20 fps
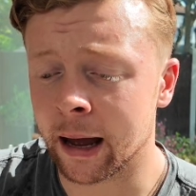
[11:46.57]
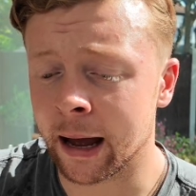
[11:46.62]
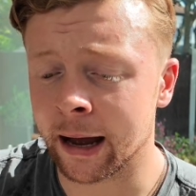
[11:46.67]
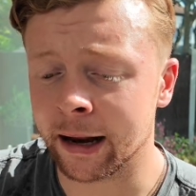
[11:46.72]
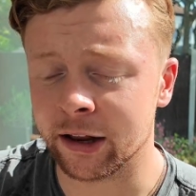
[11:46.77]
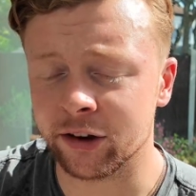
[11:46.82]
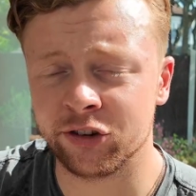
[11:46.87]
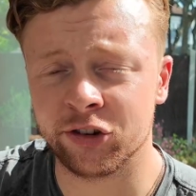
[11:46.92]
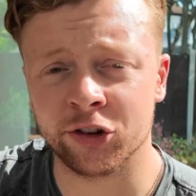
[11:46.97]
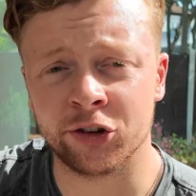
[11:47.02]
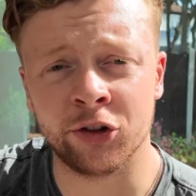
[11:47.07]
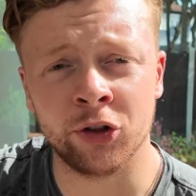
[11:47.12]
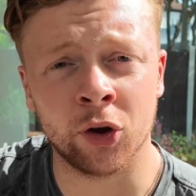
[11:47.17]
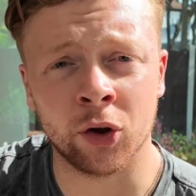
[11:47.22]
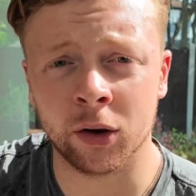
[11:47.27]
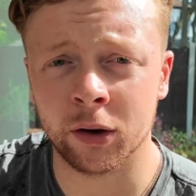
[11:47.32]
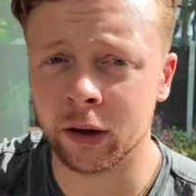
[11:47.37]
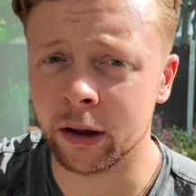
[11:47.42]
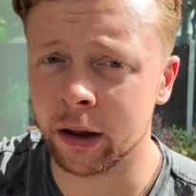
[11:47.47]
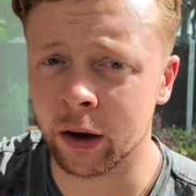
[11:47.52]
it's just
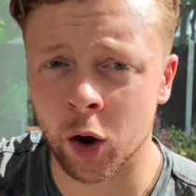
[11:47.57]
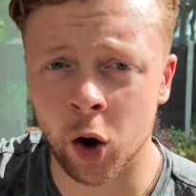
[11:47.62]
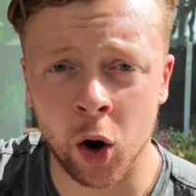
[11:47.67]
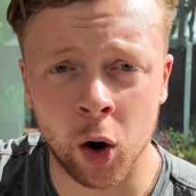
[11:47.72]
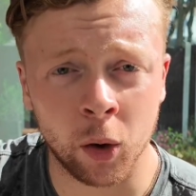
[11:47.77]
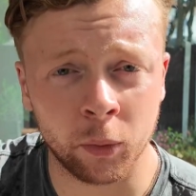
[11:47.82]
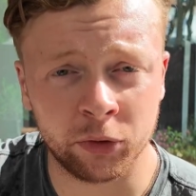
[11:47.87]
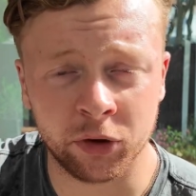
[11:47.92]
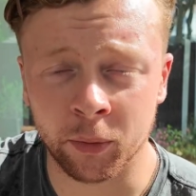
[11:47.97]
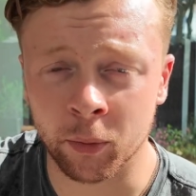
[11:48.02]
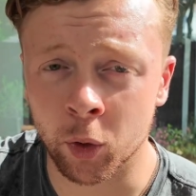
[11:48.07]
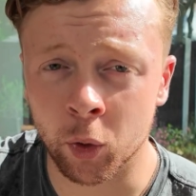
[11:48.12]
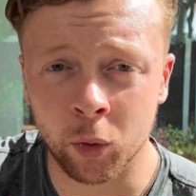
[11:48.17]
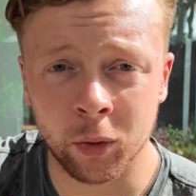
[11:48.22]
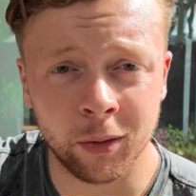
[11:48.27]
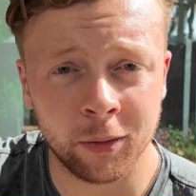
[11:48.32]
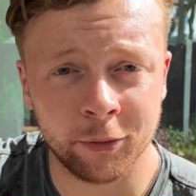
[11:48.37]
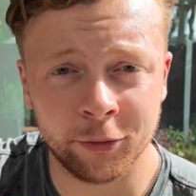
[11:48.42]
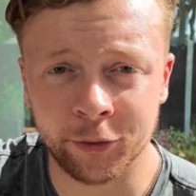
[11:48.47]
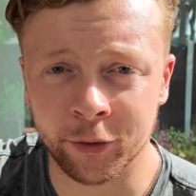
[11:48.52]
not optimal
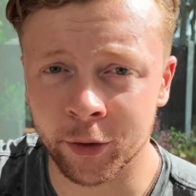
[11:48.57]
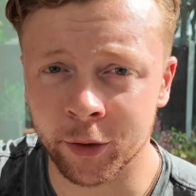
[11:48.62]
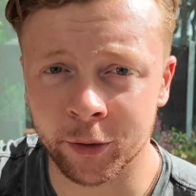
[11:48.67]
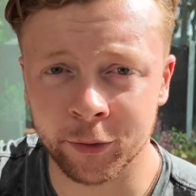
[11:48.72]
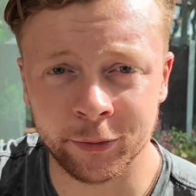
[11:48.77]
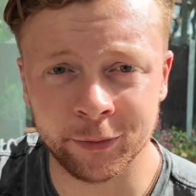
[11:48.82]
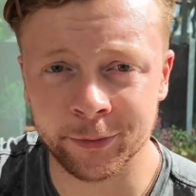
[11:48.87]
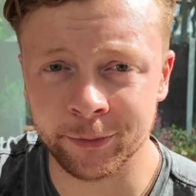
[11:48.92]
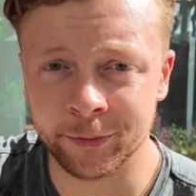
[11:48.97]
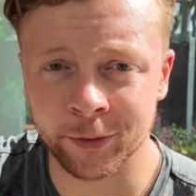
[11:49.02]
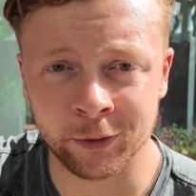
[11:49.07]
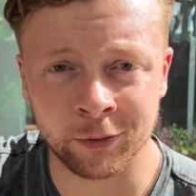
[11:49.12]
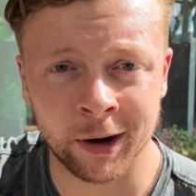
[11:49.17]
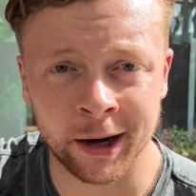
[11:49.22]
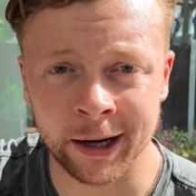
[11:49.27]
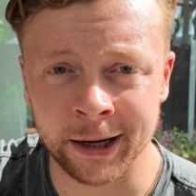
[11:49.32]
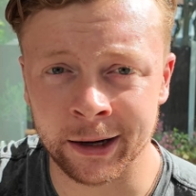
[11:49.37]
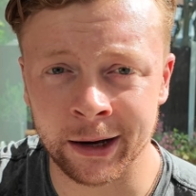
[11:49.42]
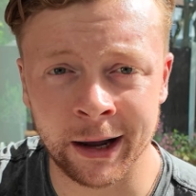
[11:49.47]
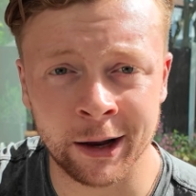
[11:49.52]
for running.